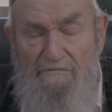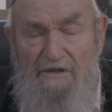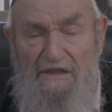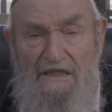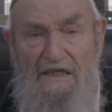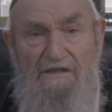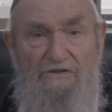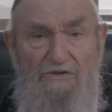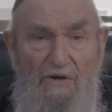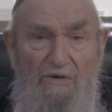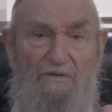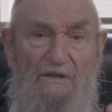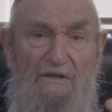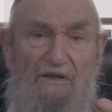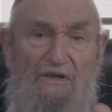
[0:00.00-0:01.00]
But that
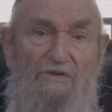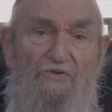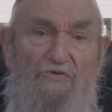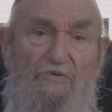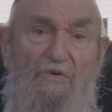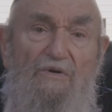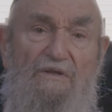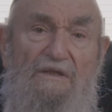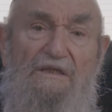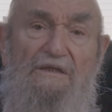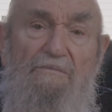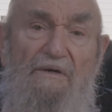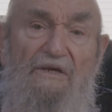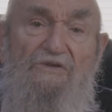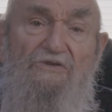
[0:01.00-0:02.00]
total control that
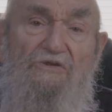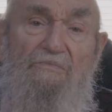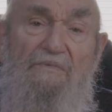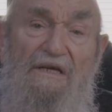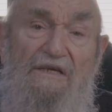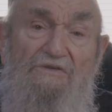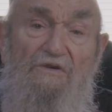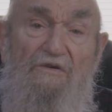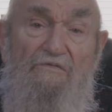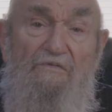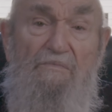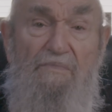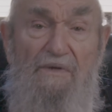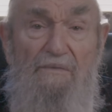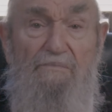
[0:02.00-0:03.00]
the Moshe has
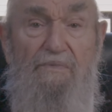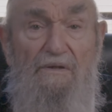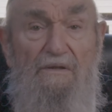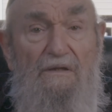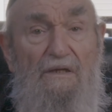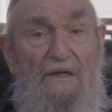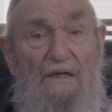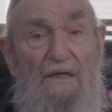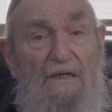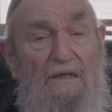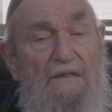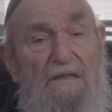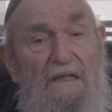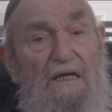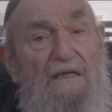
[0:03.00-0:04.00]
over people,
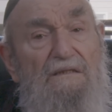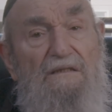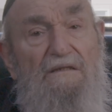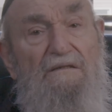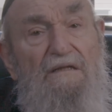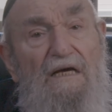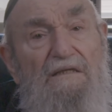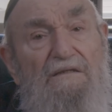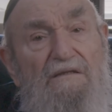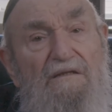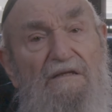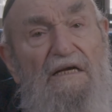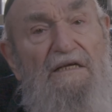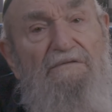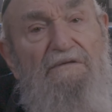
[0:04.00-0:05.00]
that that
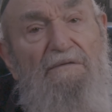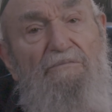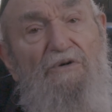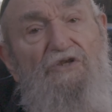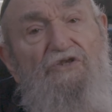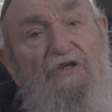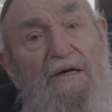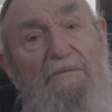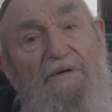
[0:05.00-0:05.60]
that the Moshe